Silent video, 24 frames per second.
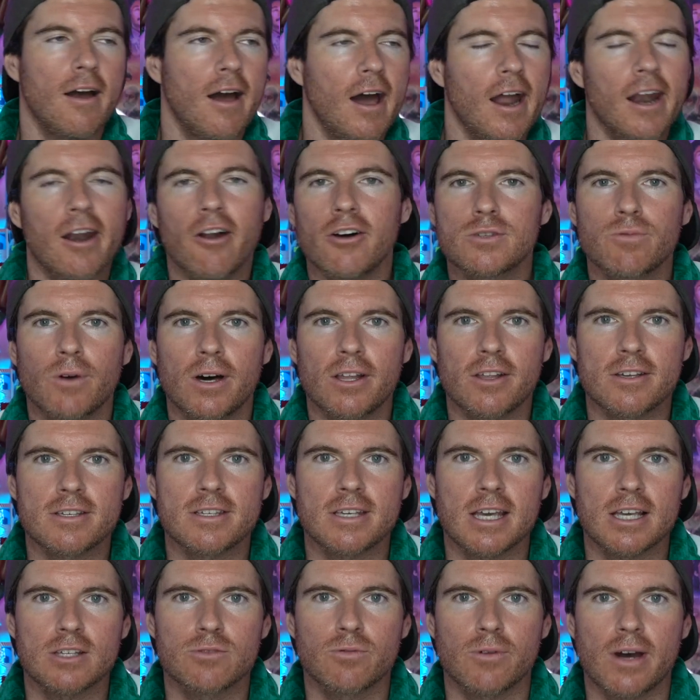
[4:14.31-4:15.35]
I know it's one of those
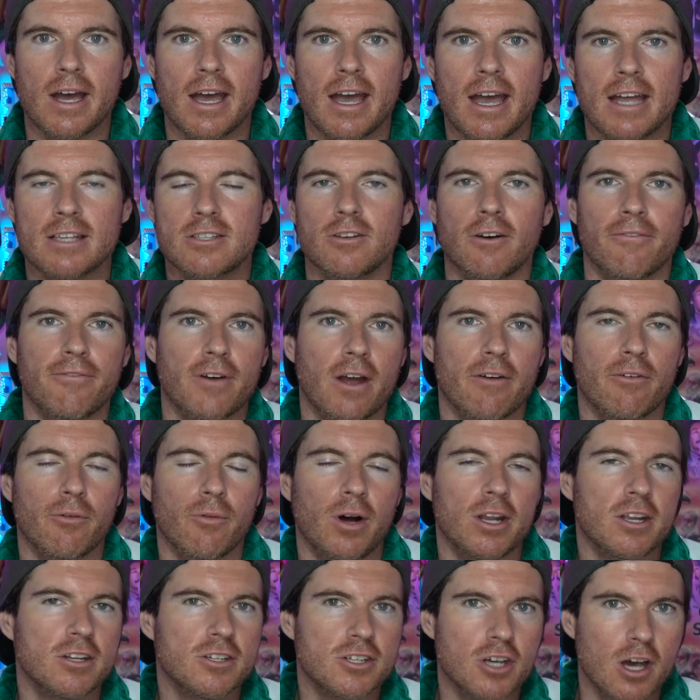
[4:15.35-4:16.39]
things where it's not for
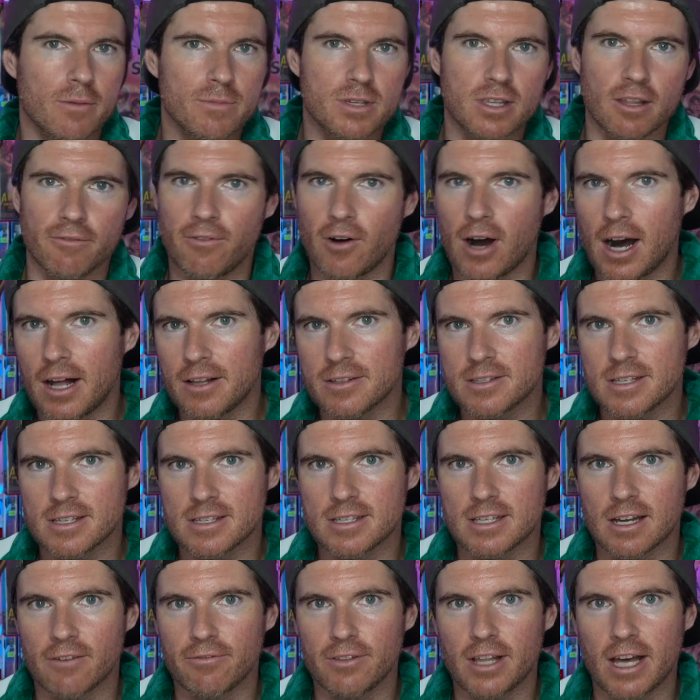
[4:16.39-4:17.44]
everyone in terms of the violence and
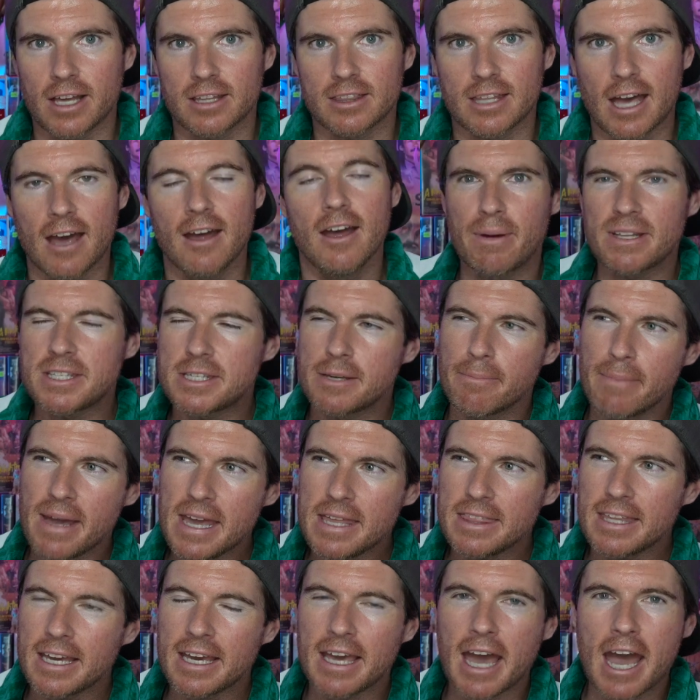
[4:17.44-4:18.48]
stuff like that, but to
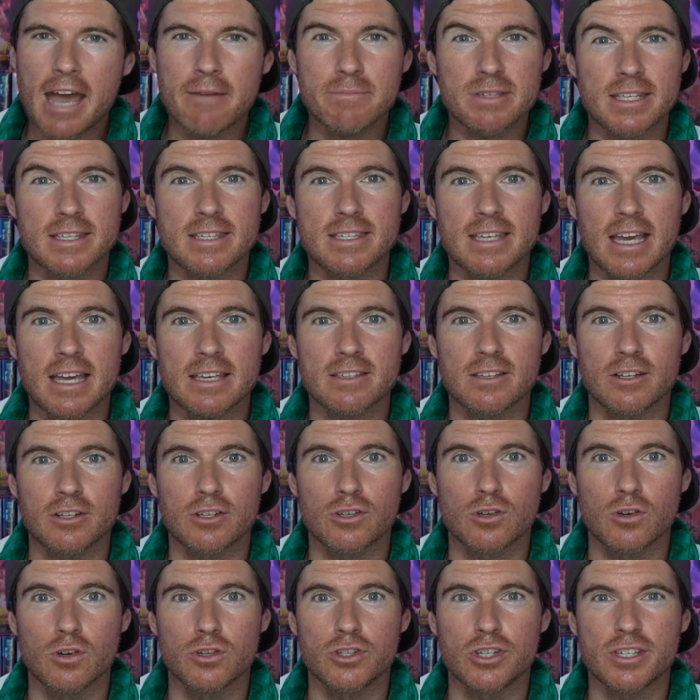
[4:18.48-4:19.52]
me, the games in Season
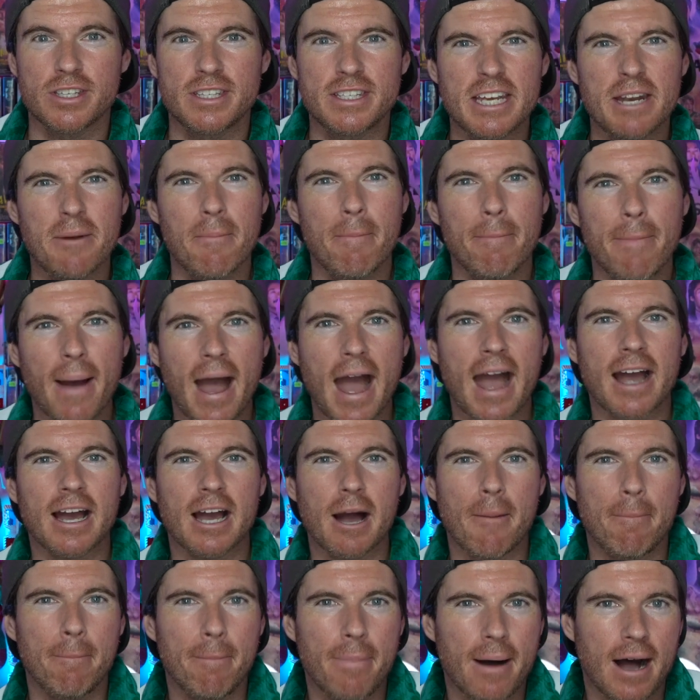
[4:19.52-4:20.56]
2 just didn't pack
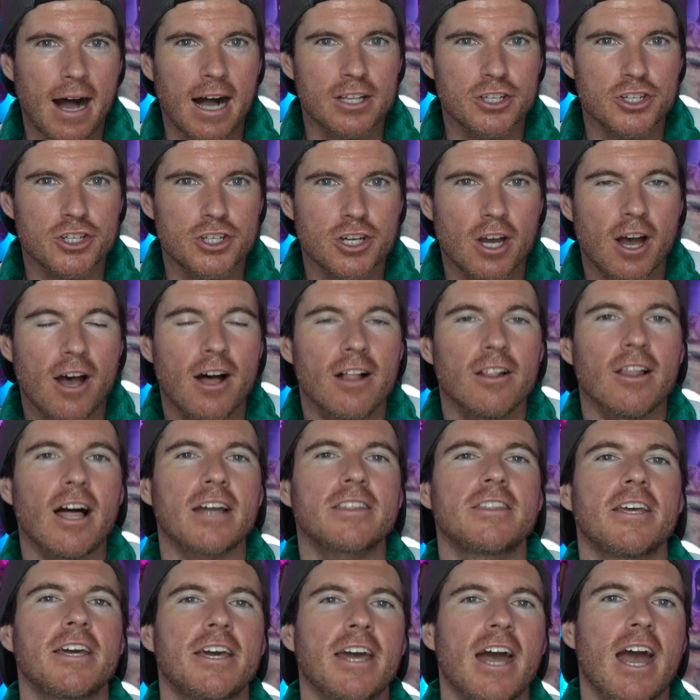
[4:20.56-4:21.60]
a punch
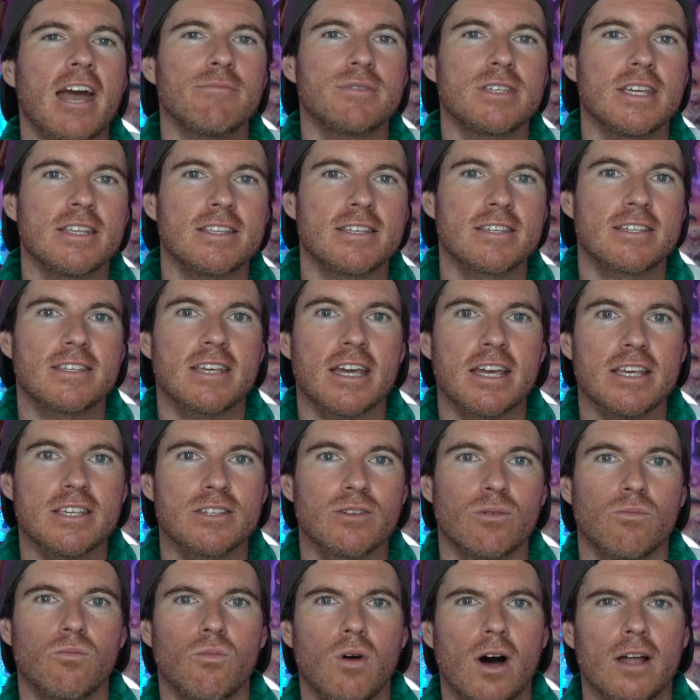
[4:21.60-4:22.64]
like the games in
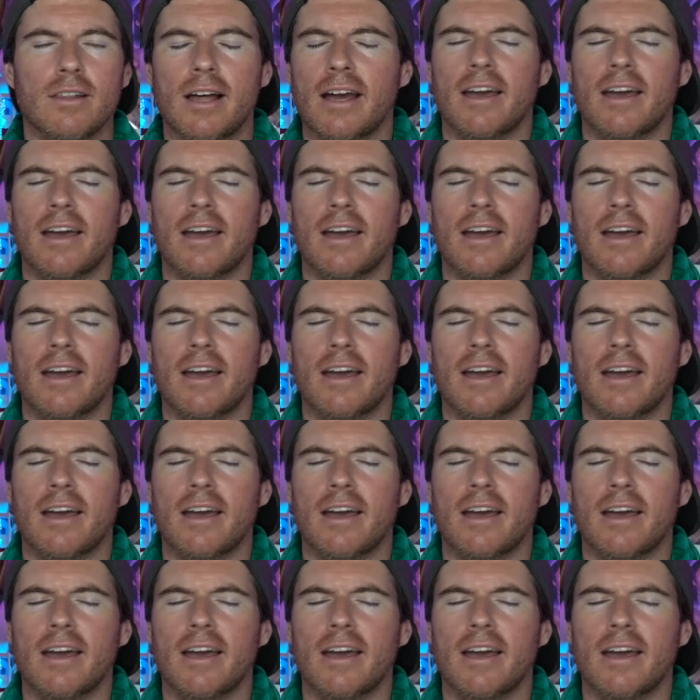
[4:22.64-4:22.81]
Season 1.